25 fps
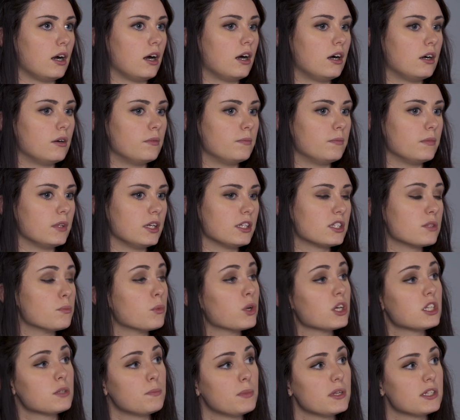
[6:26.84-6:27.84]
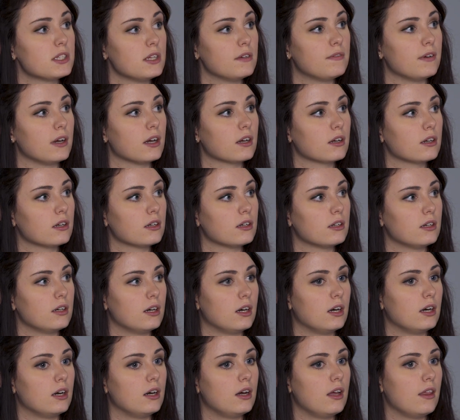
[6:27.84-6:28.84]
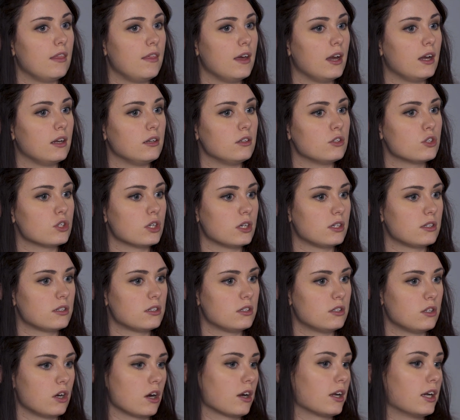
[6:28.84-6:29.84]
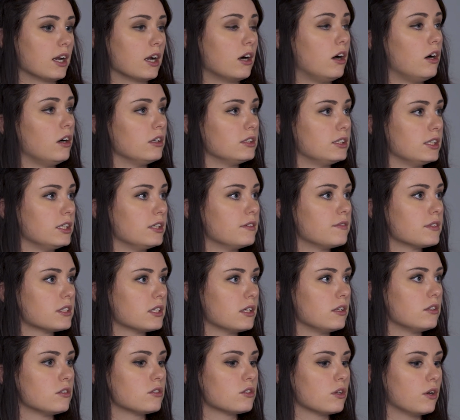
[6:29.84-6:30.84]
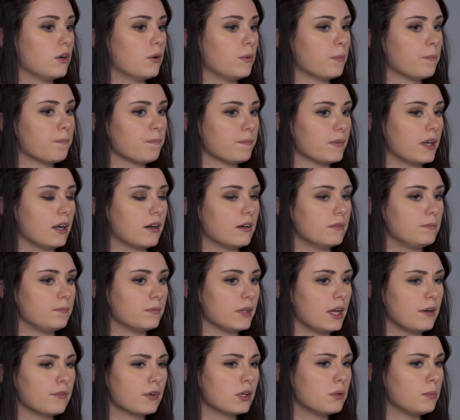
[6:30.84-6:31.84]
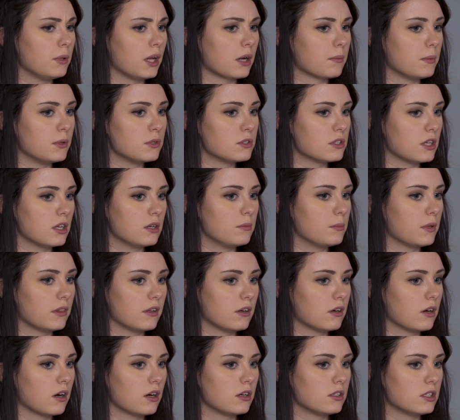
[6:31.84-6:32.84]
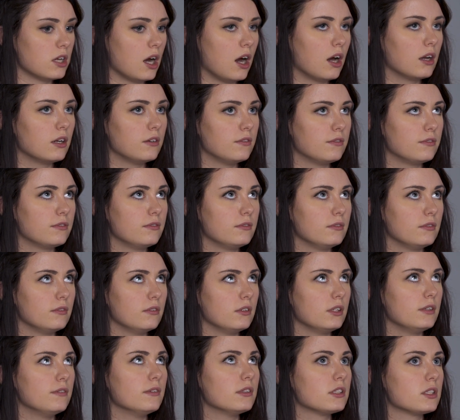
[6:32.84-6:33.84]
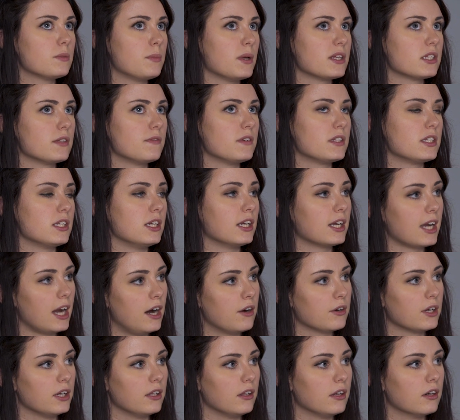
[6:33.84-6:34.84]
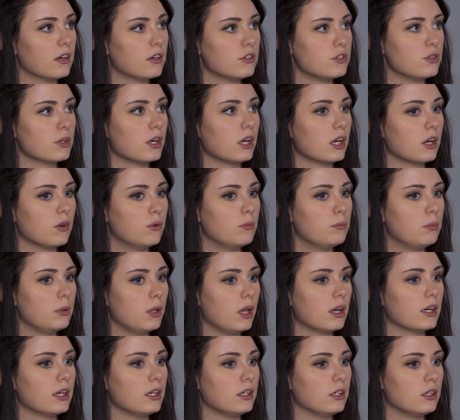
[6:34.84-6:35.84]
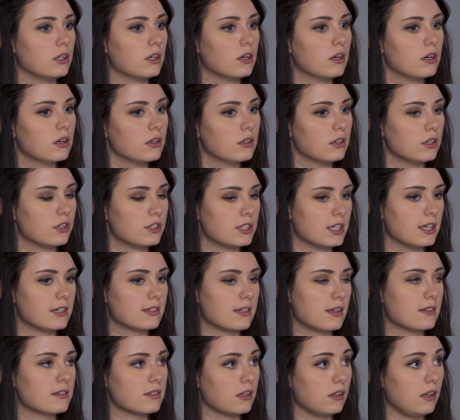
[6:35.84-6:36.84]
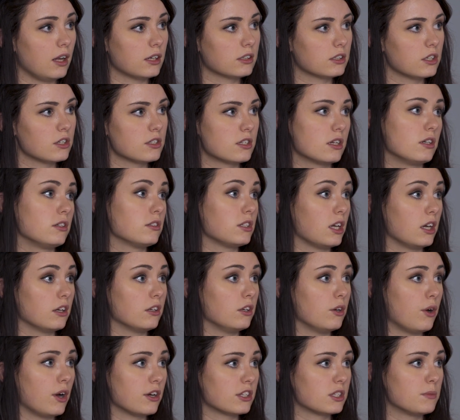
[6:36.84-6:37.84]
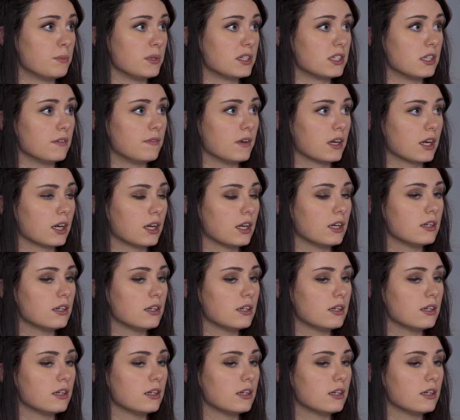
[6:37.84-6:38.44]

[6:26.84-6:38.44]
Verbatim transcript: um, it's more specific uh, than just targeting all divs and so um, i wrote a blog post on it but there are a ton of even specificity calculators, you can go and plug in your, your CSS selectors and it'll tell you how specific it